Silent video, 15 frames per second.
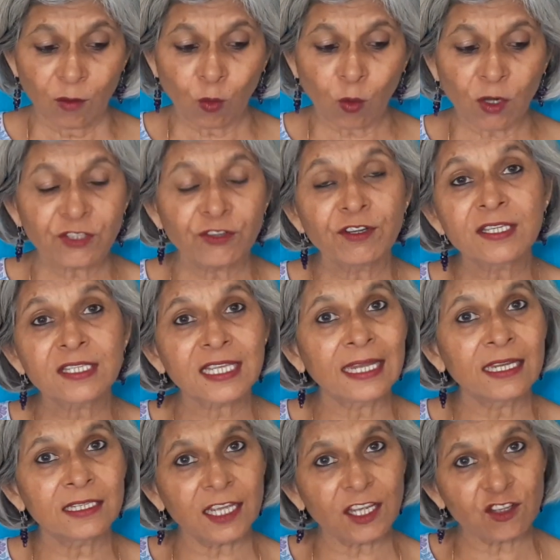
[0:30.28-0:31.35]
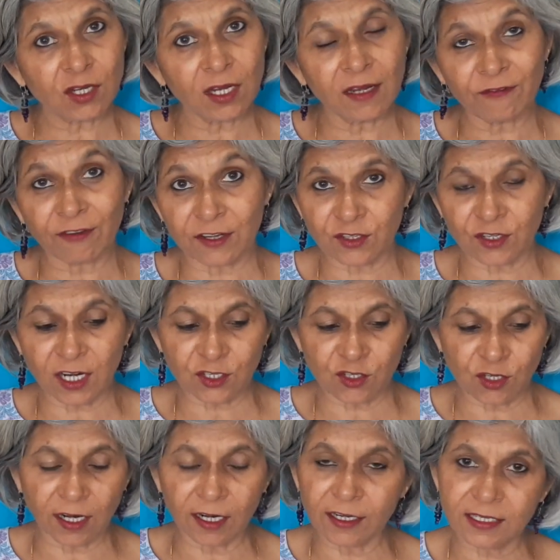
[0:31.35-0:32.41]
Water and sanitation
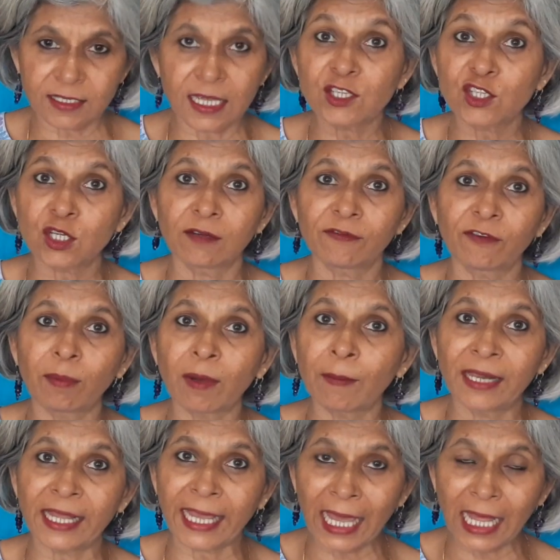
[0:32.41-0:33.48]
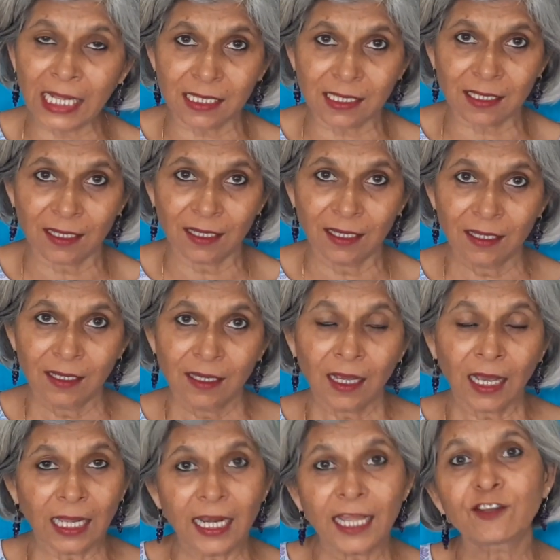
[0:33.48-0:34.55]
infrastructure are essential for public health.
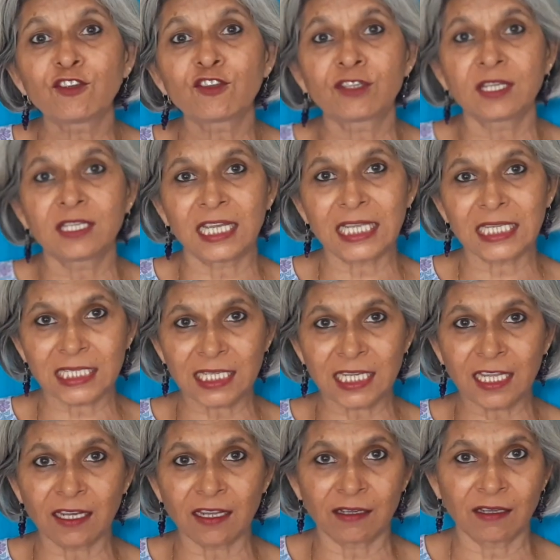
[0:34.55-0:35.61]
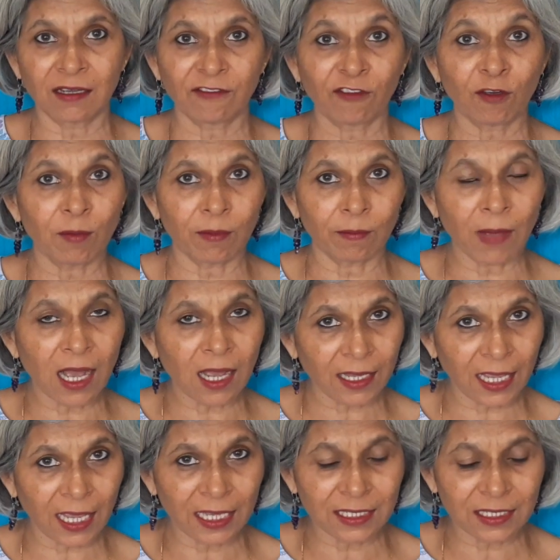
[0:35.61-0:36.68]
Electricity is needed for
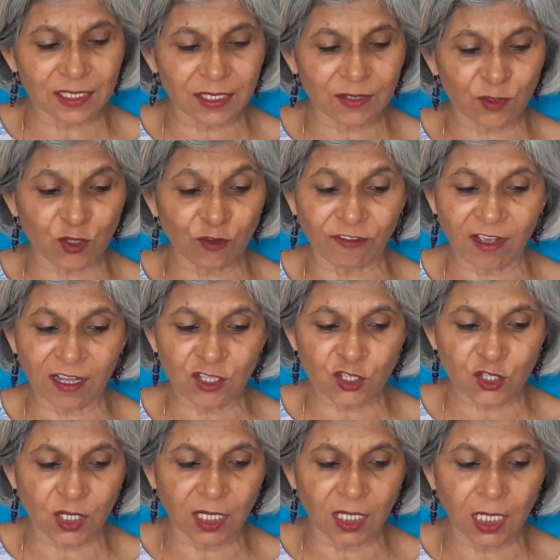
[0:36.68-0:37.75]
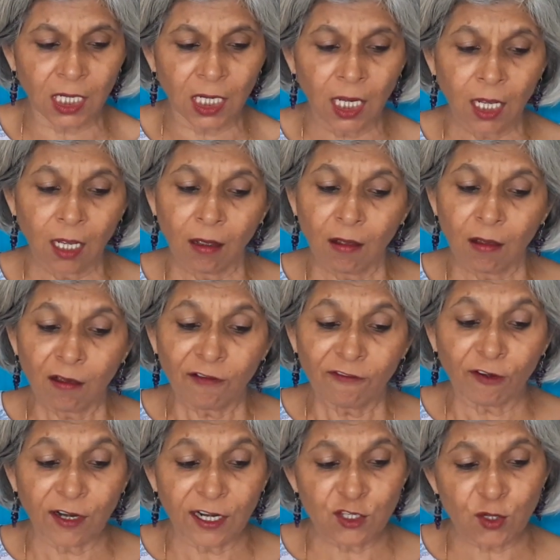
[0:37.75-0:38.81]
markets to function,
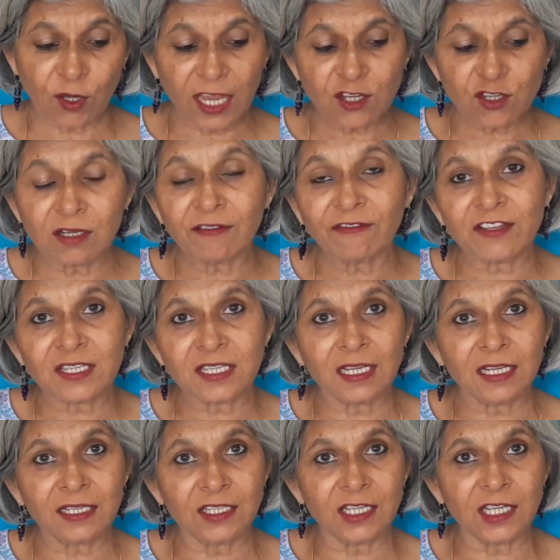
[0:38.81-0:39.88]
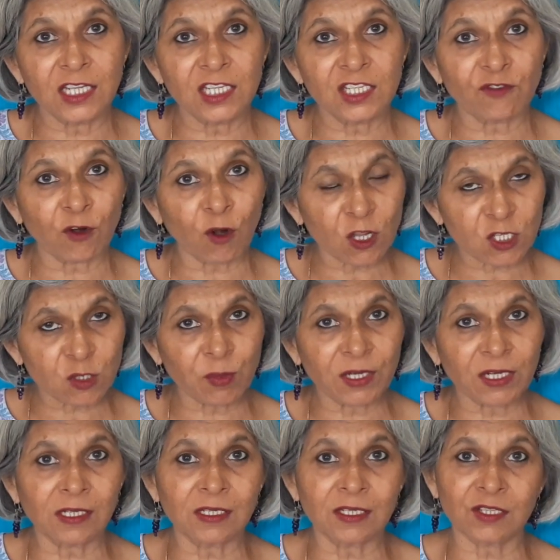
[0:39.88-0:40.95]
for educational facilities, for
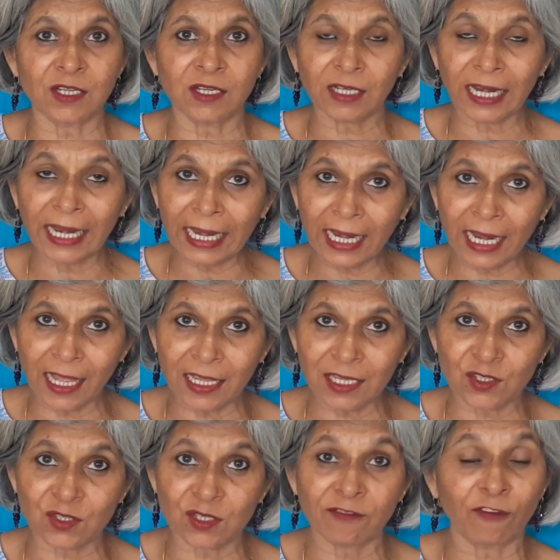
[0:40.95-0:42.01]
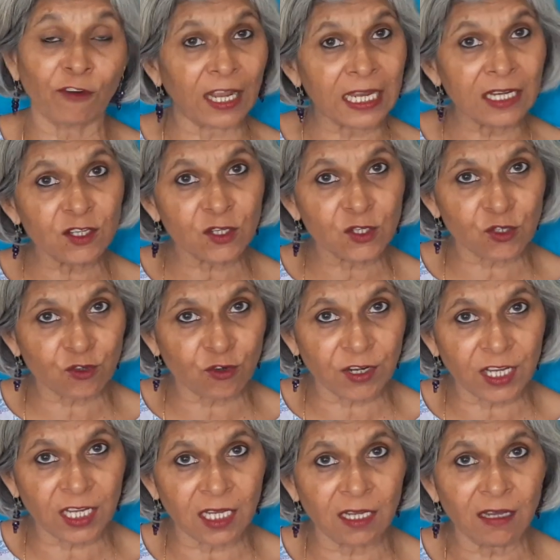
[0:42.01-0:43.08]
hospitals and clinics, for
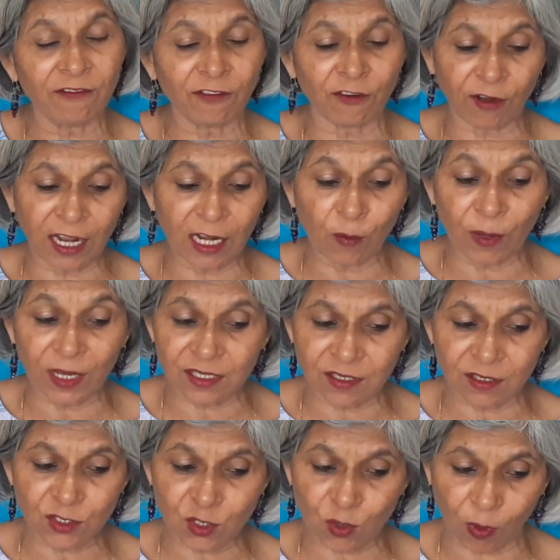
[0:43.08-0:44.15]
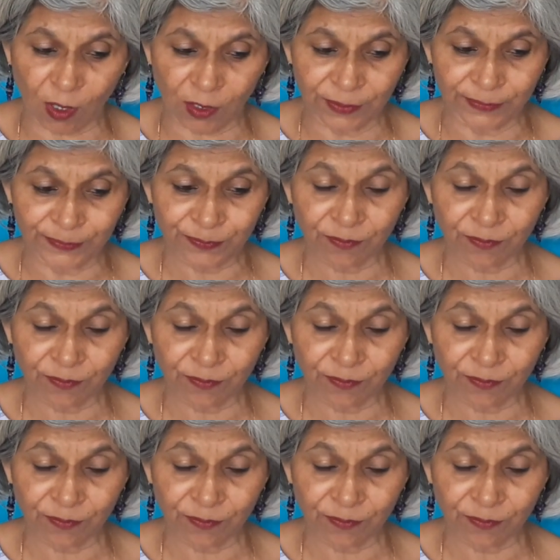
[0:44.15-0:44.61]
industry, for railways, and so on.